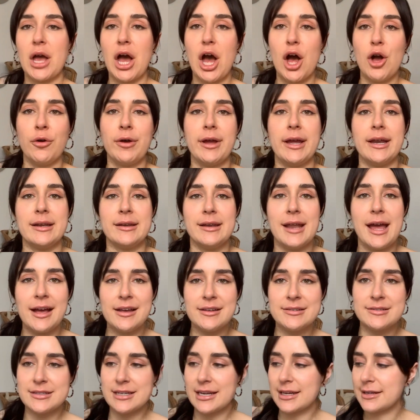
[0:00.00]
Okay,
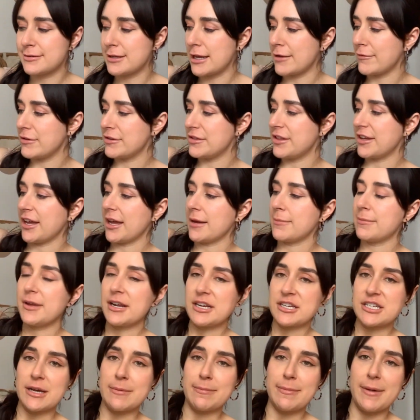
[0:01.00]
next is everything I
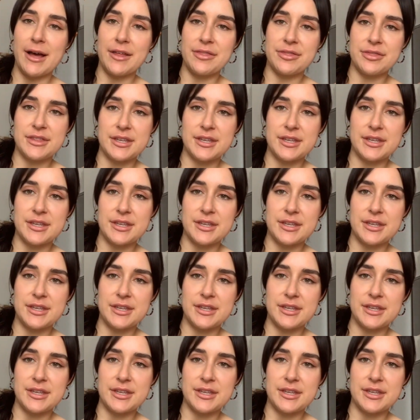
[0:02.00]
picked up at